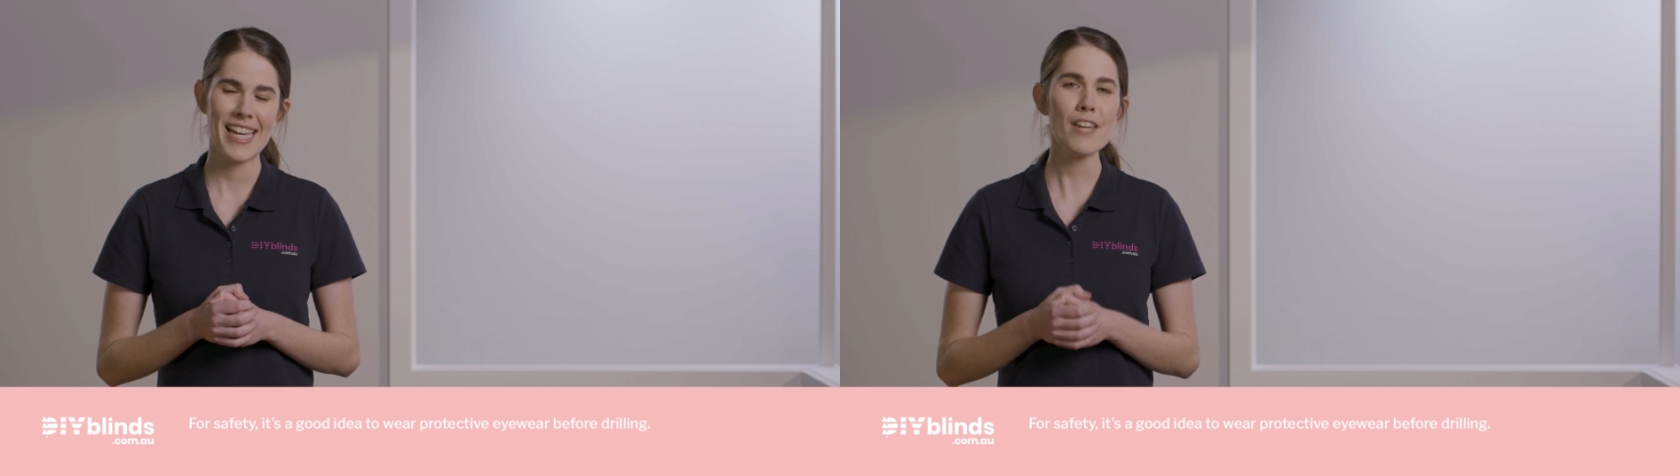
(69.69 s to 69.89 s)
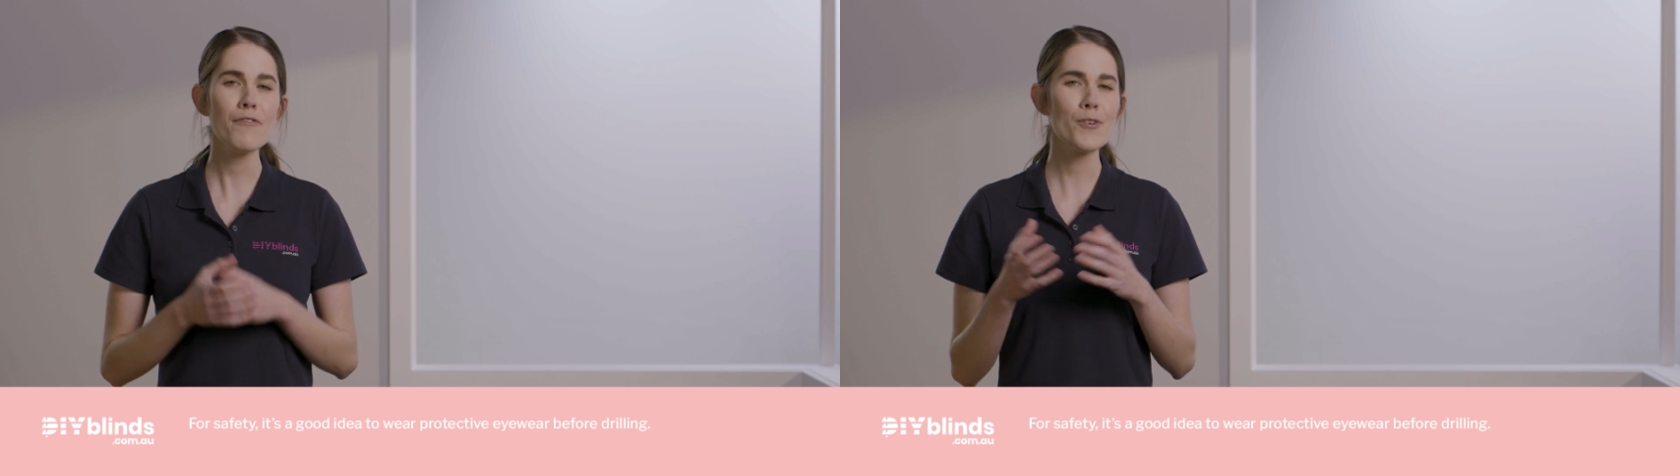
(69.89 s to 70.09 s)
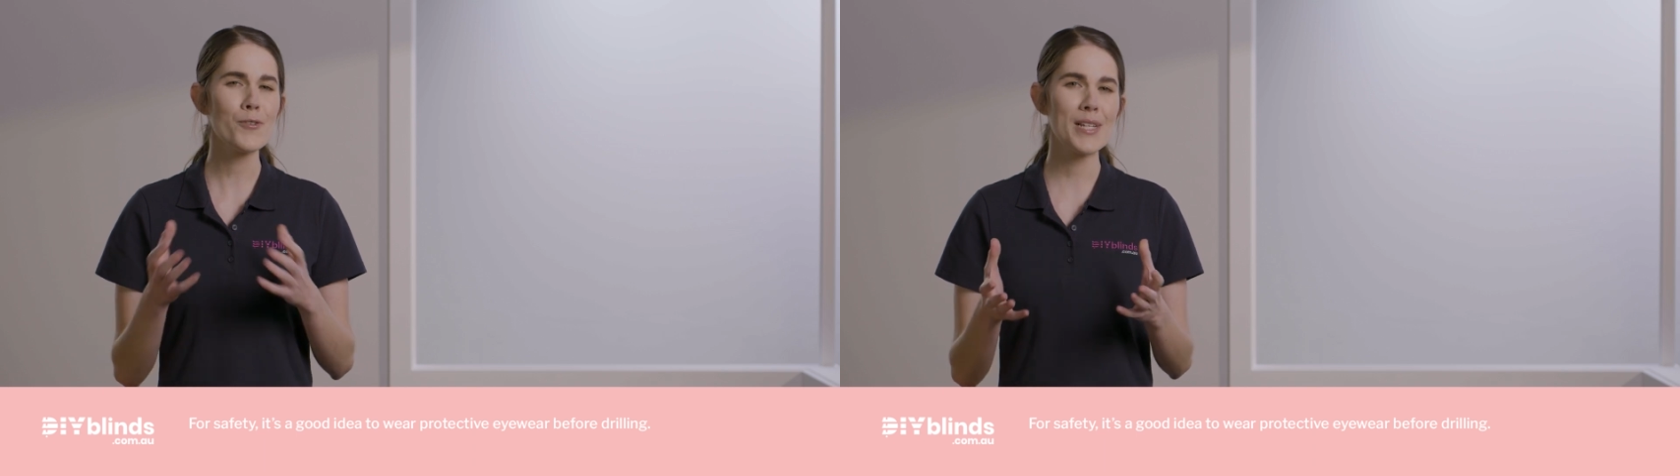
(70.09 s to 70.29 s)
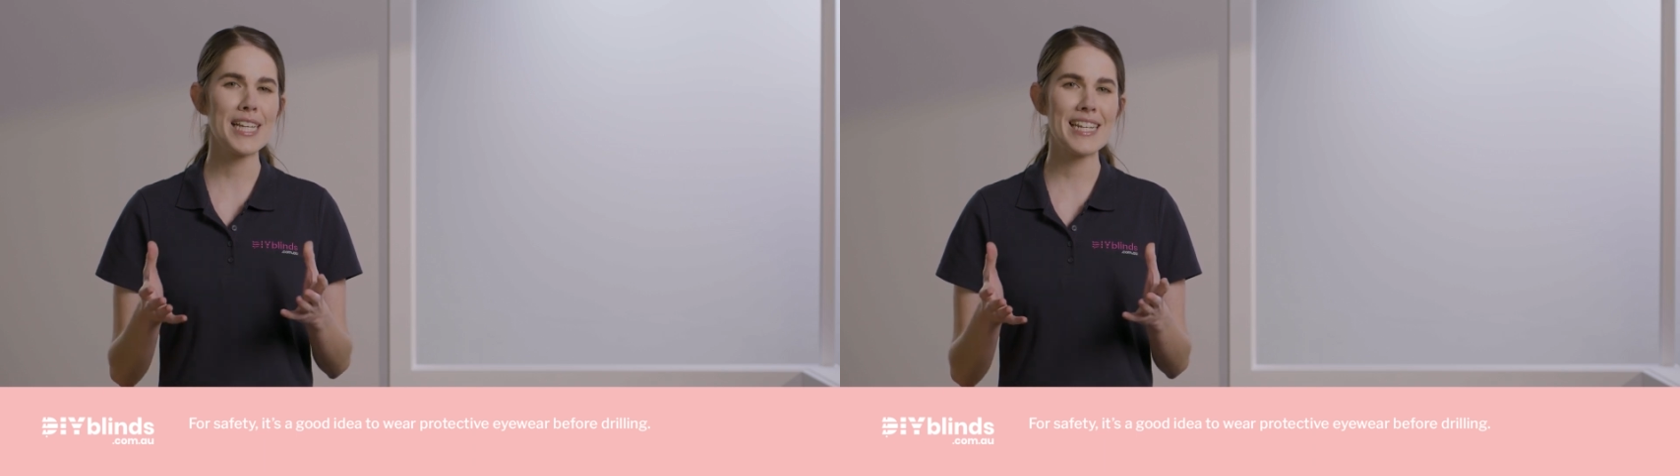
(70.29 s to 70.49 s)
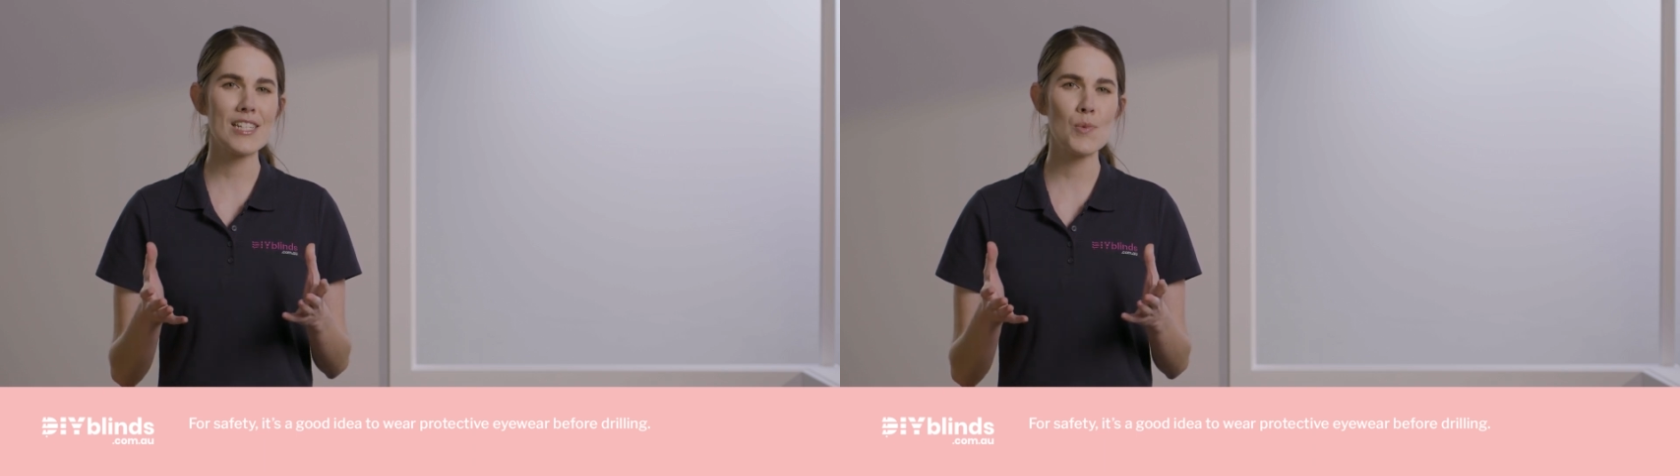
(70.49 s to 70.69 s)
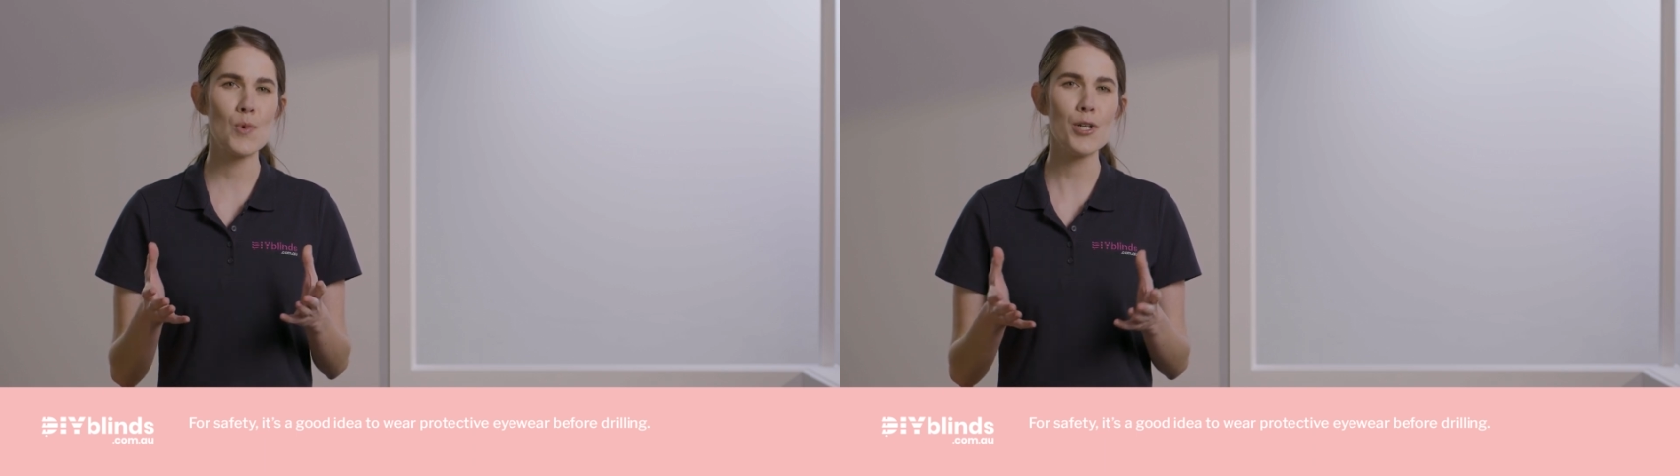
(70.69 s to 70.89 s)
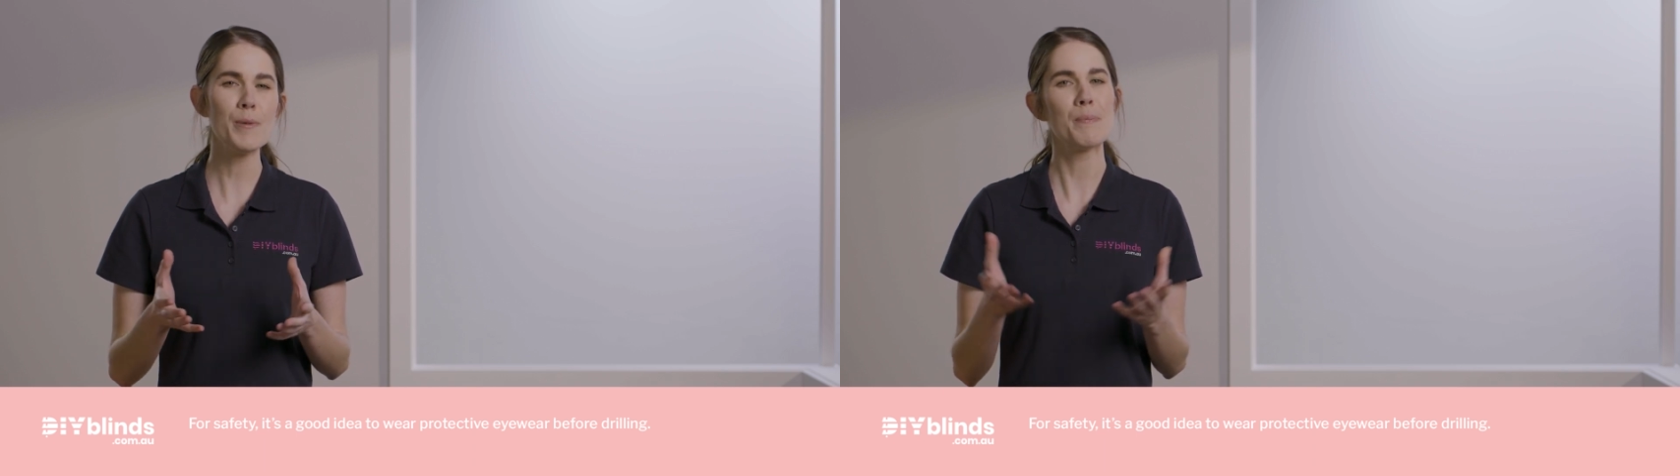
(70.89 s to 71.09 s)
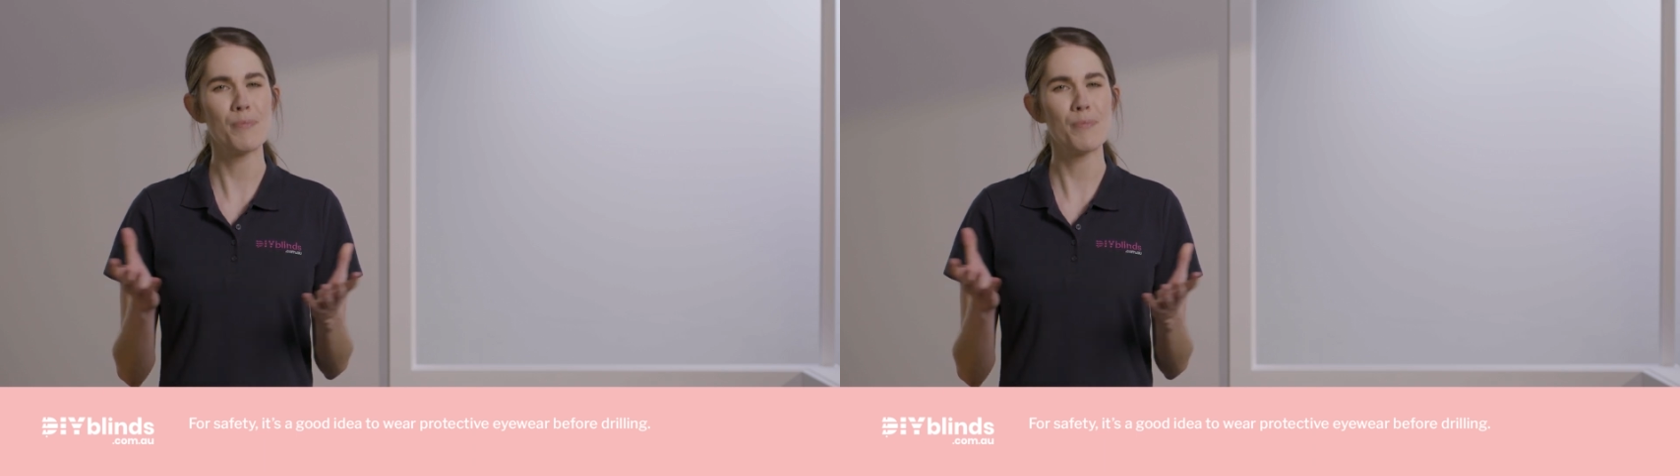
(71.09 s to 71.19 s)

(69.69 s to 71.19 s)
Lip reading: If you're drilling into wood,